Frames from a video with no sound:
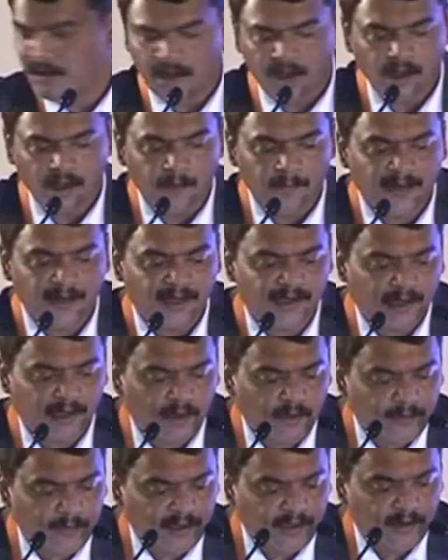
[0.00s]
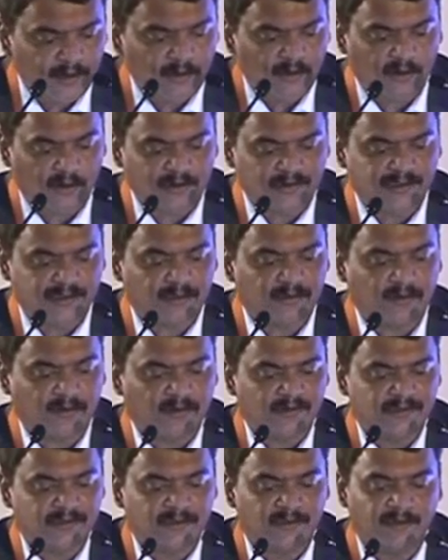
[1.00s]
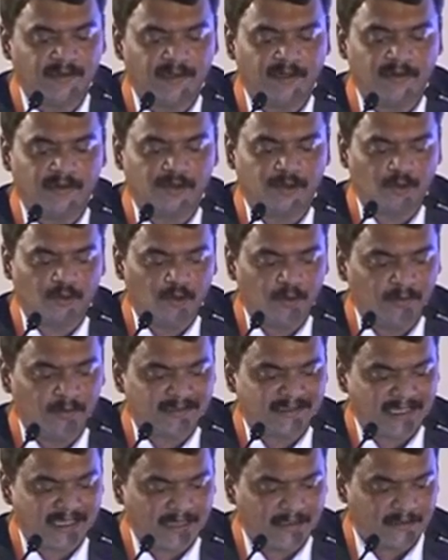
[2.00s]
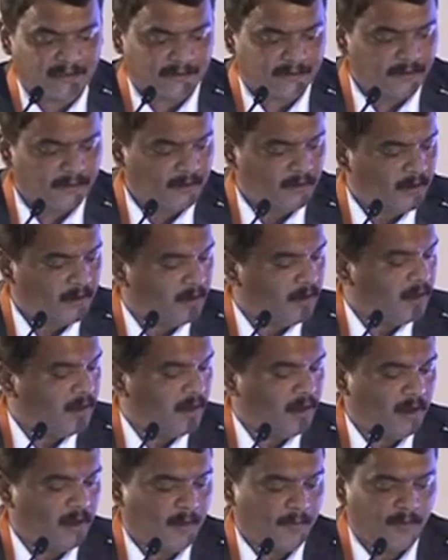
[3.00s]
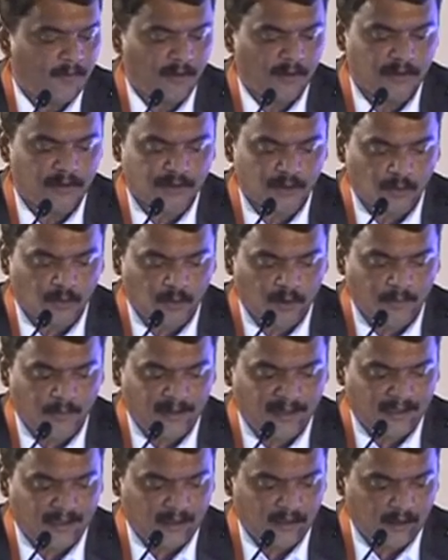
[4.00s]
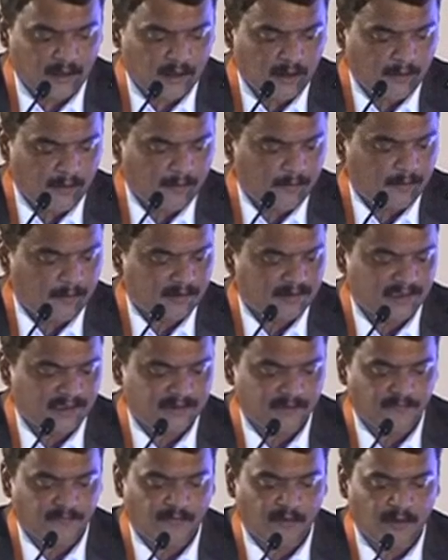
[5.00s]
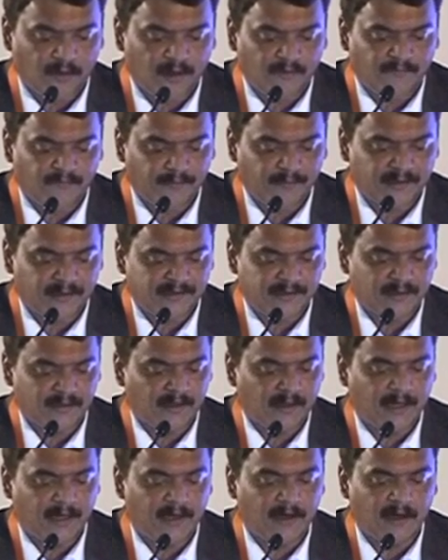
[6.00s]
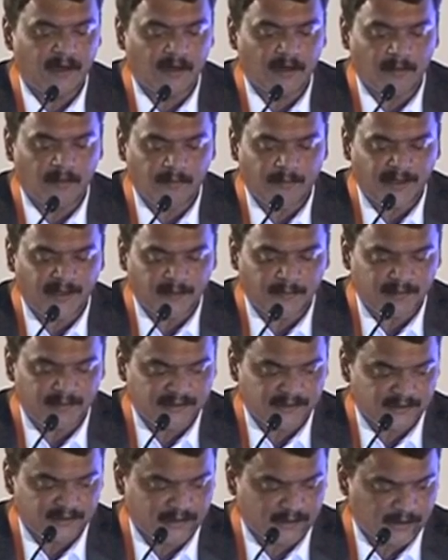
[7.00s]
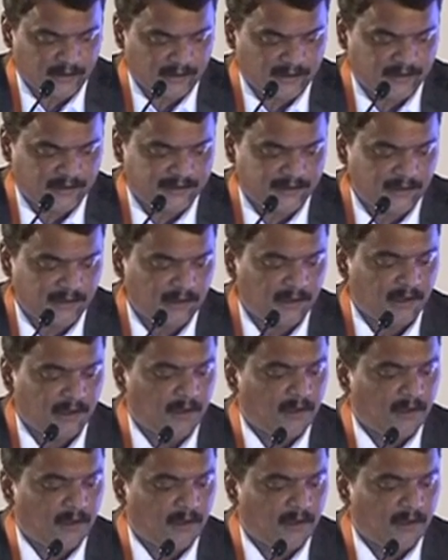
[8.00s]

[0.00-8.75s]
uh, bring down bring down logistic cost nearer to global standard. Uh, so what make uh, sense of all information and uh, better business decision.